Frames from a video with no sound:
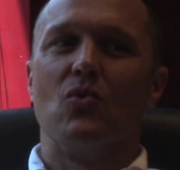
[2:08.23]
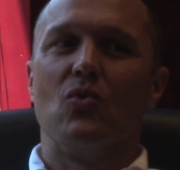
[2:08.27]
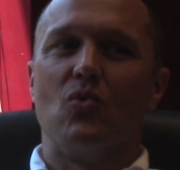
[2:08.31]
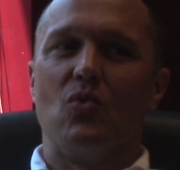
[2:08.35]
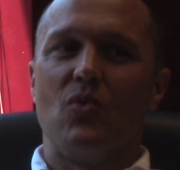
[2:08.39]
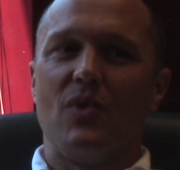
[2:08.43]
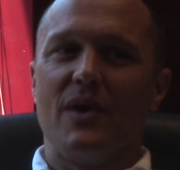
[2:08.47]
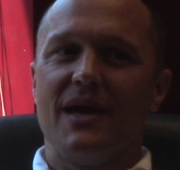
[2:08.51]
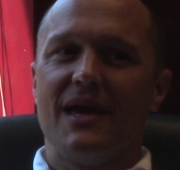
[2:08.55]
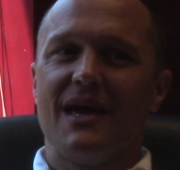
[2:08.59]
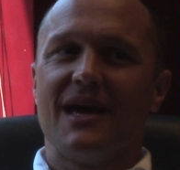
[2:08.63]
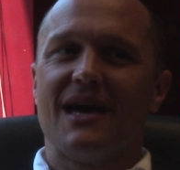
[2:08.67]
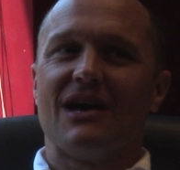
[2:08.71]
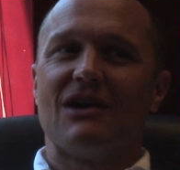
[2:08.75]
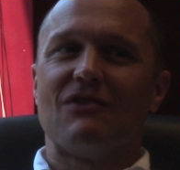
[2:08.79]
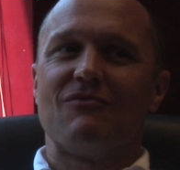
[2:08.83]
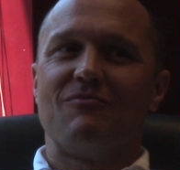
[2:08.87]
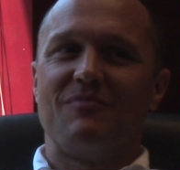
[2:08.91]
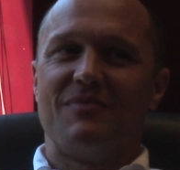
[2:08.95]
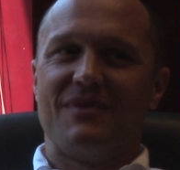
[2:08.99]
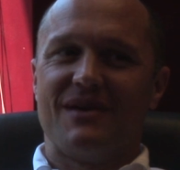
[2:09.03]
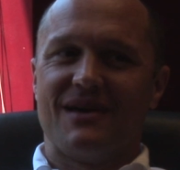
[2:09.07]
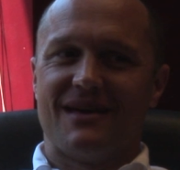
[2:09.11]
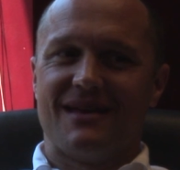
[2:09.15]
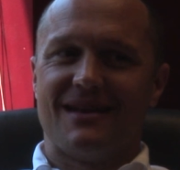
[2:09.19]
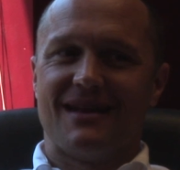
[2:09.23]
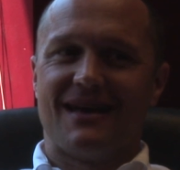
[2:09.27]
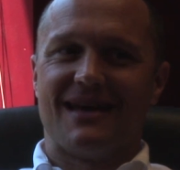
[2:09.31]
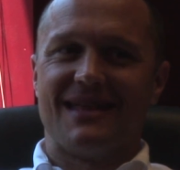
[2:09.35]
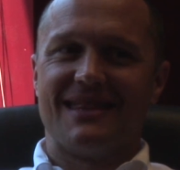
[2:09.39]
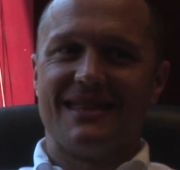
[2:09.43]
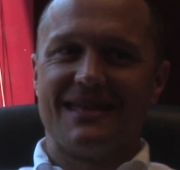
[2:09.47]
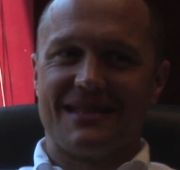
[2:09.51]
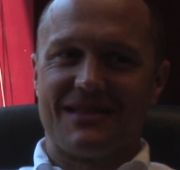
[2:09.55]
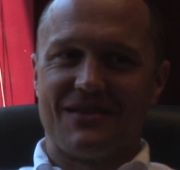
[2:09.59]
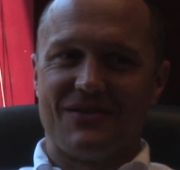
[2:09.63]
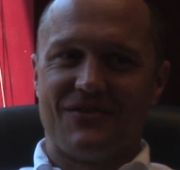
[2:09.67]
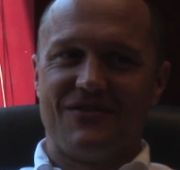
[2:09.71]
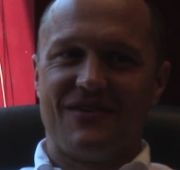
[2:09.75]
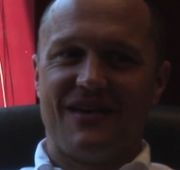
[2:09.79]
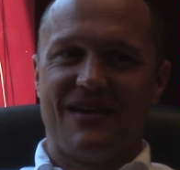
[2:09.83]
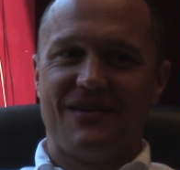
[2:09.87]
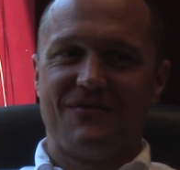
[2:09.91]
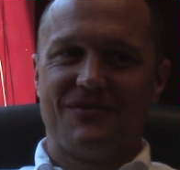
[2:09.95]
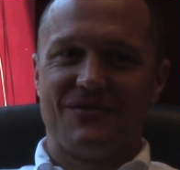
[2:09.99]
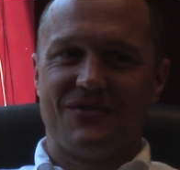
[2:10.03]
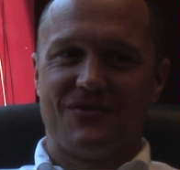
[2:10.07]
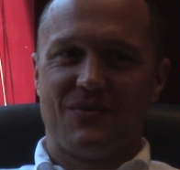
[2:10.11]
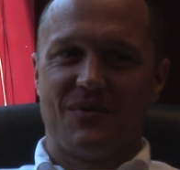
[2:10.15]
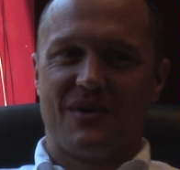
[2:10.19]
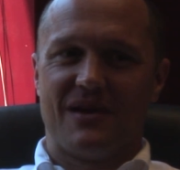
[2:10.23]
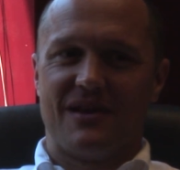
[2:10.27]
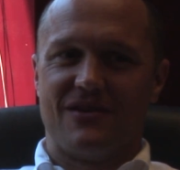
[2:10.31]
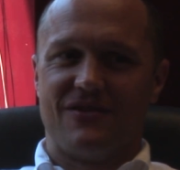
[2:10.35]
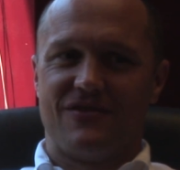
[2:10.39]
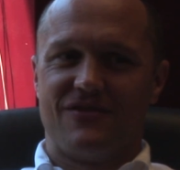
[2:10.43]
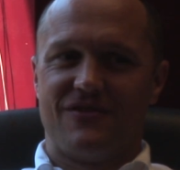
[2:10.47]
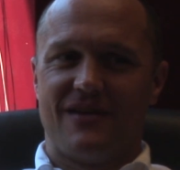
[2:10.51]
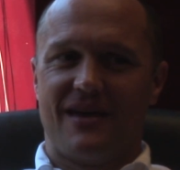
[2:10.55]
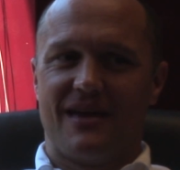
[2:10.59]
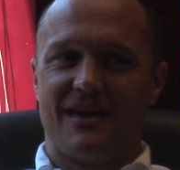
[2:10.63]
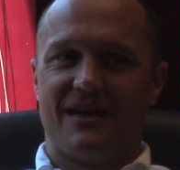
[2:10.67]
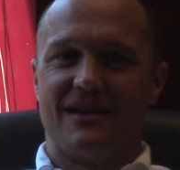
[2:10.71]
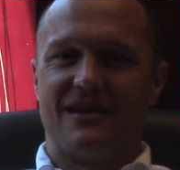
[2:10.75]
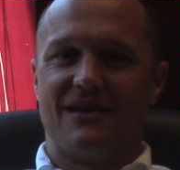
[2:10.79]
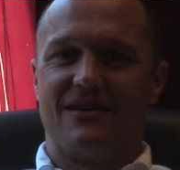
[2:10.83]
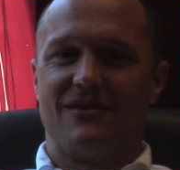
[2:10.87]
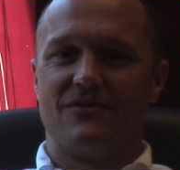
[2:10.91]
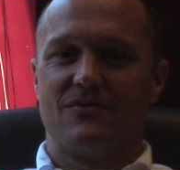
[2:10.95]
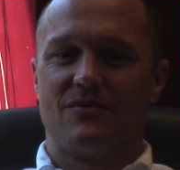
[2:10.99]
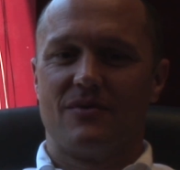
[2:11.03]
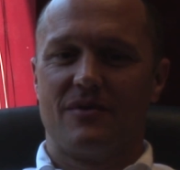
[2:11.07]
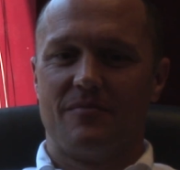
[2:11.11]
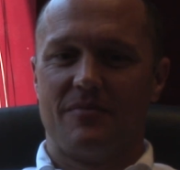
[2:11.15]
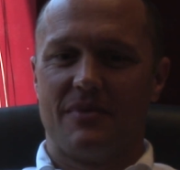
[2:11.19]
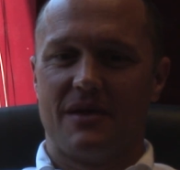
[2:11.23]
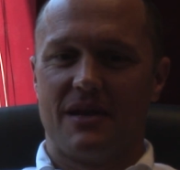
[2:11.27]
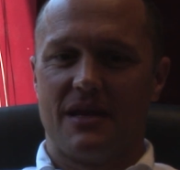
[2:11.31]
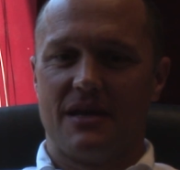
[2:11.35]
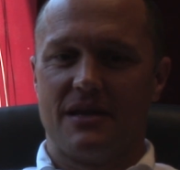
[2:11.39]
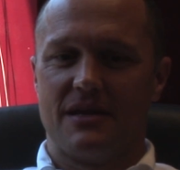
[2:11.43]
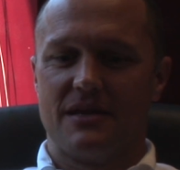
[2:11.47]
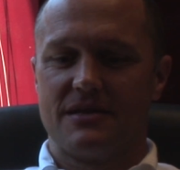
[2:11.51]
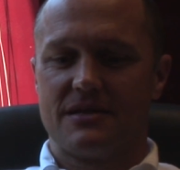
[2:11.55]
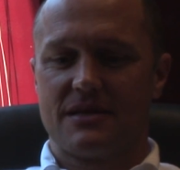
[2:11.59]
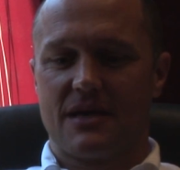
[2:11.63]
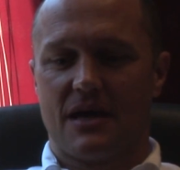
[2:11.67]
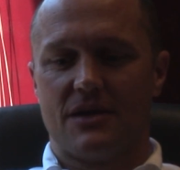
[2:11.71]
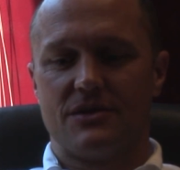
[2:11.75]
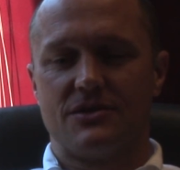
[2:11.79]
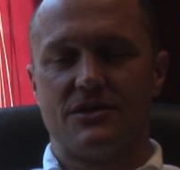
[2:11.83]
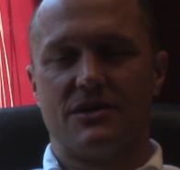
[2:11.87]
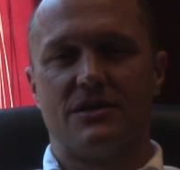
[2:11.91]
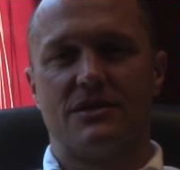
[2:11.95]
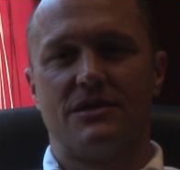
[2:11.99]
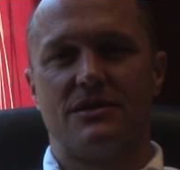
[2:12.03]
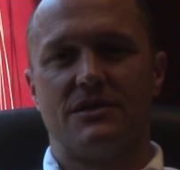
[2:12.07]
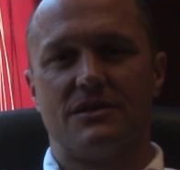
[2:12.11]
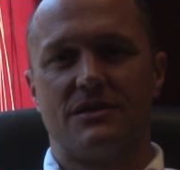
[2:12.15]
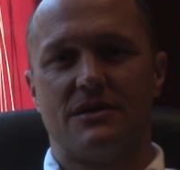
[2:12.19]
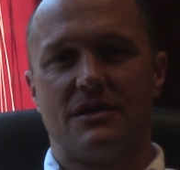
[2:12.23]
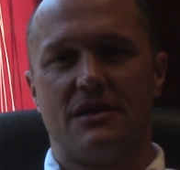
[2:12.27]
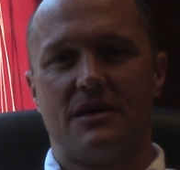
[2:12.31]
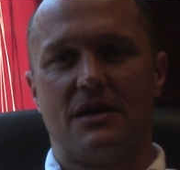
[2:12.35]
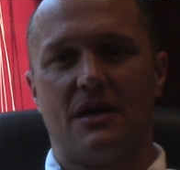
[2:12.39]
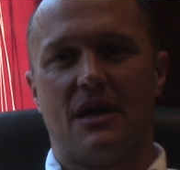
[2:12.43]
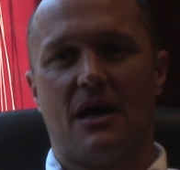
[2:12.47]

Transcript: We have been, I think the safest way to say it is, we've been in discussions